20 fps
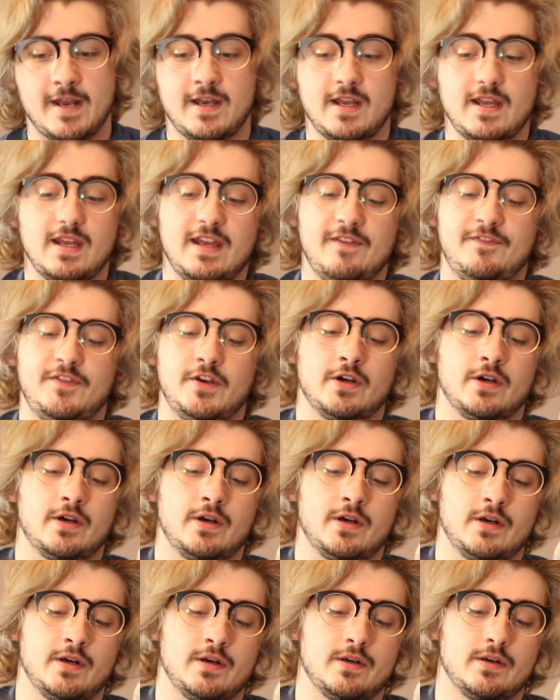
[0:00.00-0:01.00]
And if
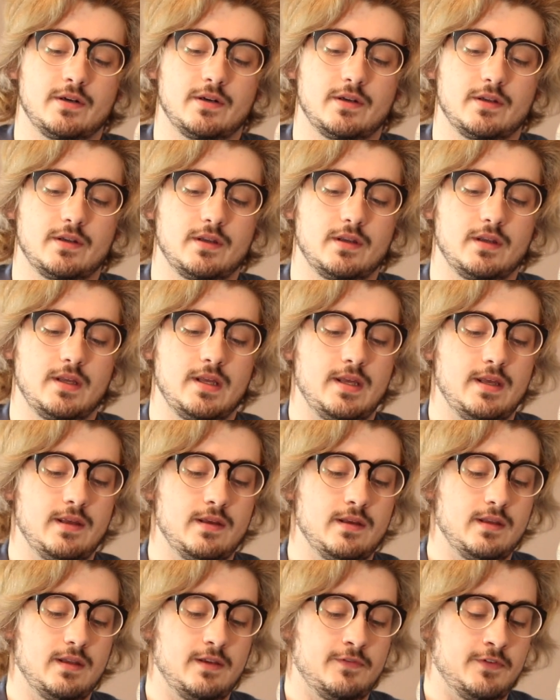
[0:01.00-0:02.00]
you're
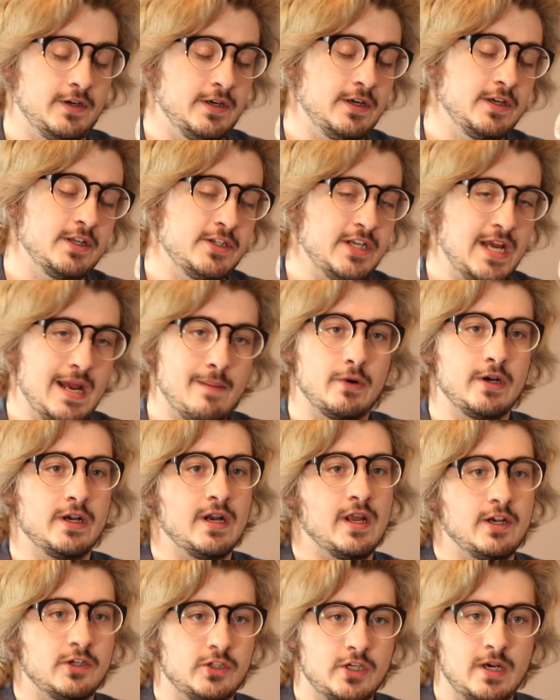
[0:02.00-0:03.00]
in a jam or
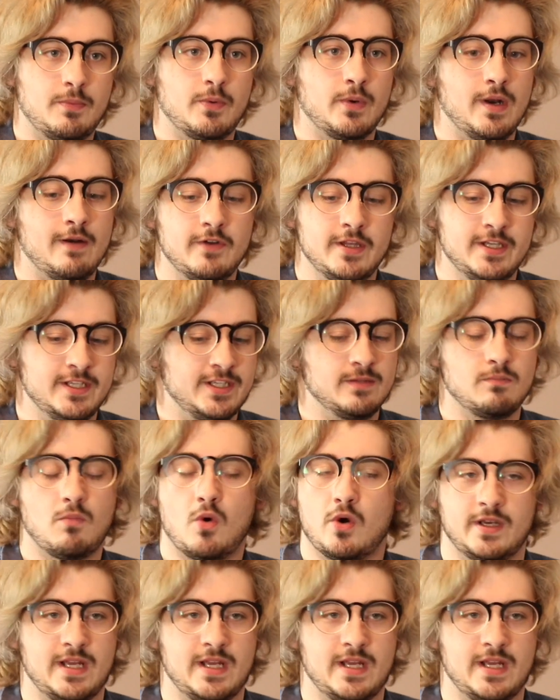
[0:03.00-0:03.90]
you're on a trip or whatever, this is more